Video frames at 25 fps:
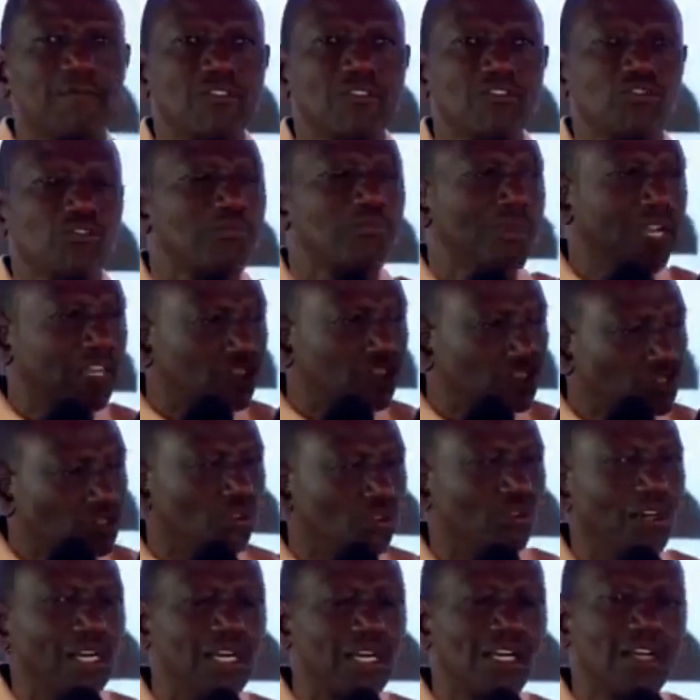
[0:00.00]
to make
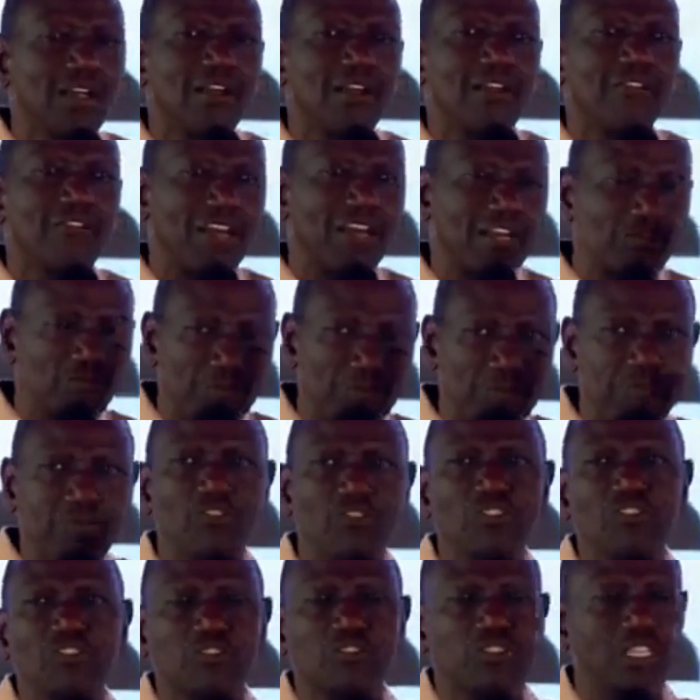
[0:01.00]
sure that we
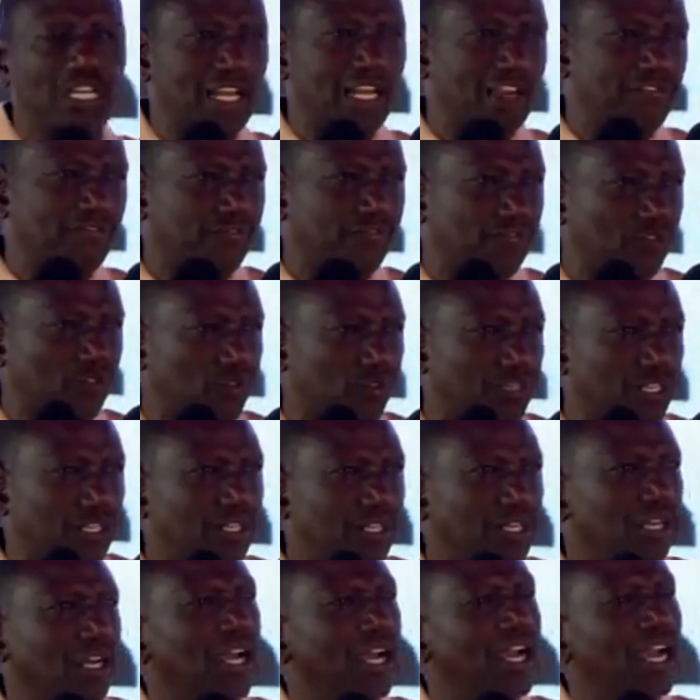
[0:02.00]
produce enough food.
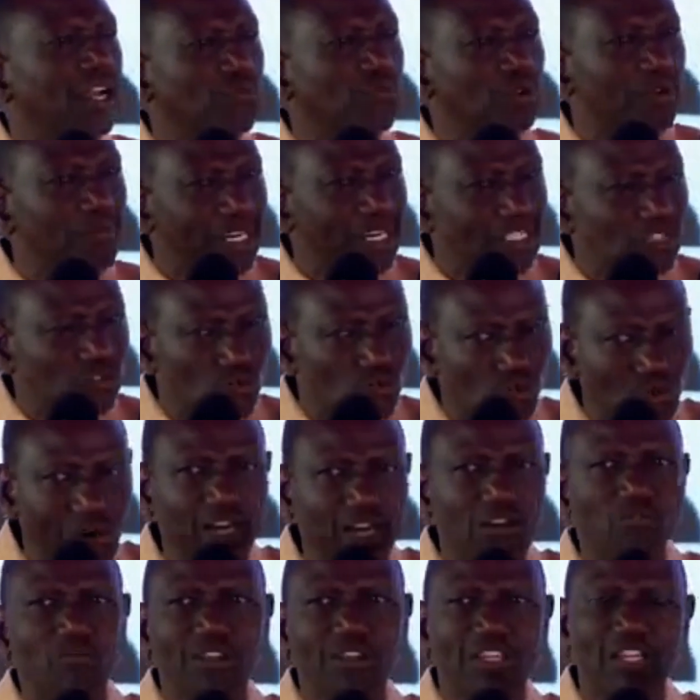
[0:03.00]
And we must
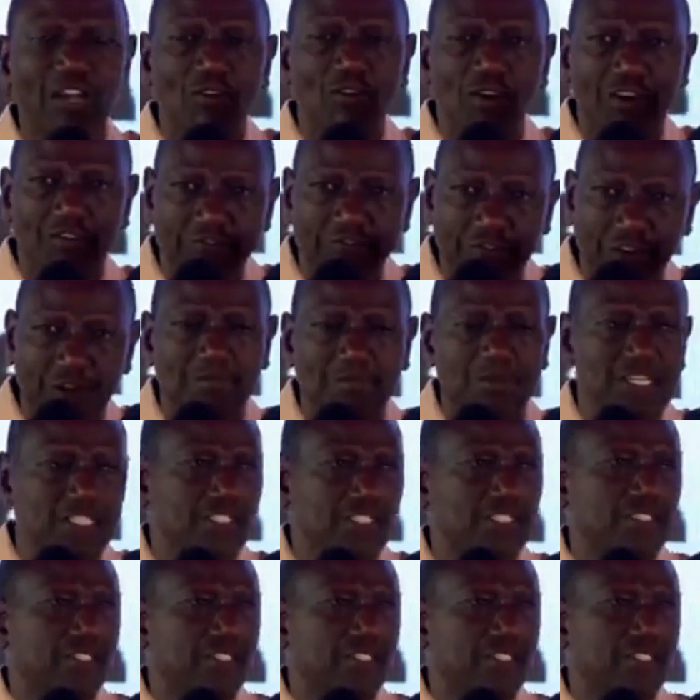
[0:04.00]
work with our farmers.